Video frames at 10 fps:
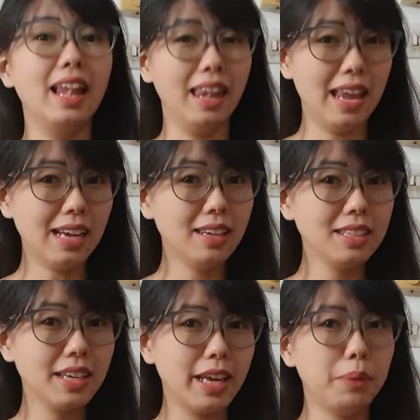let
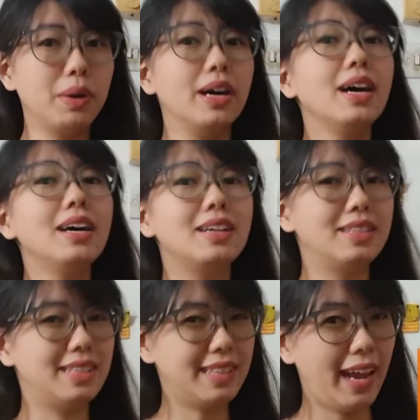us keep a
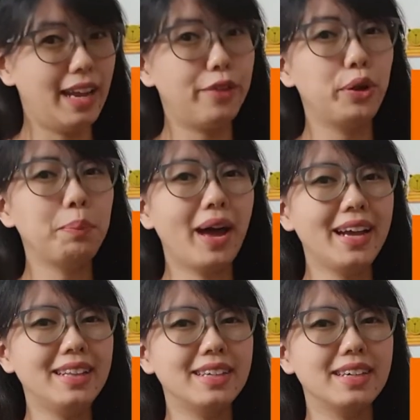daily
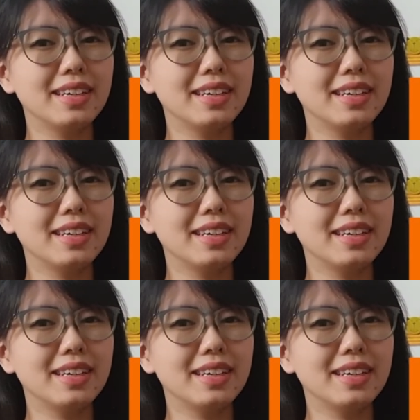reminder.